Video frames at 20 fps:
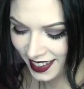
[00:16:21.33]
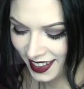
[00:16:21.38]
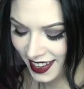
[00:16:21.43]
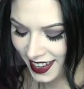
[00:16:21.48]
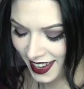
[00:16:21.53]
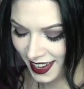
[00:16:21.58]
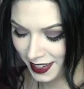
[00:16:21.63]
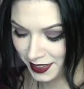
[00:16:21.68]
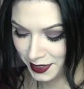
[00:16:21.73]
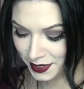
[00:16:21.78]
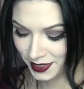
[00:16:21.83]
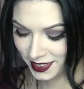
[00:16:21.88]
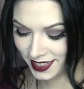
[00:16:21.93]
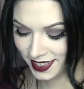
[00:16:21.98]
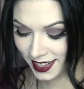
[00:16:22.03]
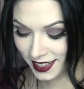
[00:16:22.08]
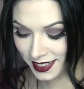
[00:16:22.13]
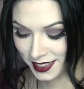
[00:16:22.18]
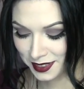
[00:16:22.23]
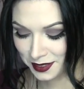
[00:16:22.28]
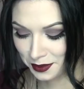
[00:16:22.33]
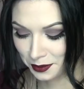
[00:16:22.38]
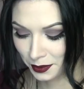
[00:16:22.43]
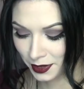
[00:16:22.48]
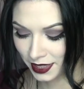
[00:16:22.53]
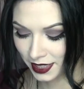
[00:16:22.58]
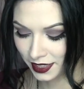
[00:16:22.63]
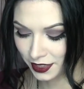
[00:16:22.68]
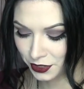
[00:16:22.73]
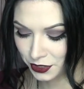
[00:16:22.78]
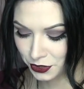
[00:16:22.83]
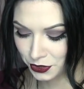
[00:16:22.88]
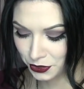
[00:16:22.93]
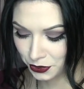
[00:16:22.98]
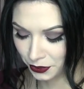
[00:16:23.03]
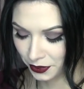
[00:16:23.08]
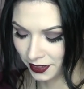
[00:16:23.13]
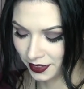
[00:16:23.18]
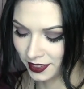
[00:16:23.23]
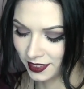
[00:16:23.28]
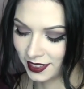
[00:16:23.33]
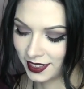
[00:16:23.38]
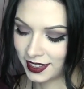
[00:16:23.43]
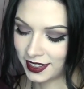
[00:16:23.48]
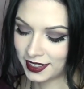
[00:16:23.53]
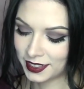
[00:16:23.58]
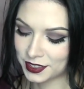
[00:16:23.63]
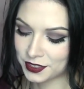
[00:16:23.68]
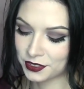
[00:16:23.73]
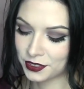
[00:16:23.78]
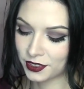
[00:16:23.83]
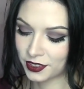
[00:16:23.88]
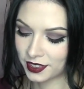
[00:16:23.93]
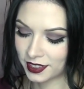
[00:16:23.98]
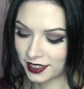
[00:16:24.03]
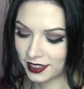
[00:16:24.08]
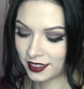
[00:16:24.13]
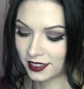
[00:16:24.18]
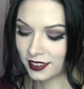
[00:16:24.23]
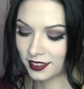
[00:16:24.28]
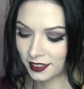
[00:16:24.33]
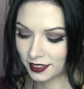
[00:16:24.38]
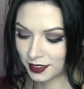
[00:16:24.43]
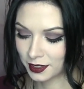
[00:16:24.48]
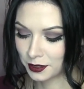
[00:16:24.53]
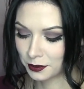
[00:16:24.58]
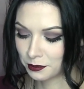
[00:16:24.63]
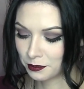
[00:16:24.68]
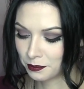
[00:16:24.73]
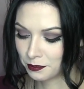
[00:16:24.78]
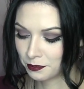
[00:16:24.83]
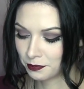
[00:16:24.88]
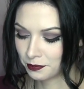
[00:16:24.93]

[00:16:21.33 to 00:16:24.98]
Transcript: Hazel says, we need a tutorial, and for the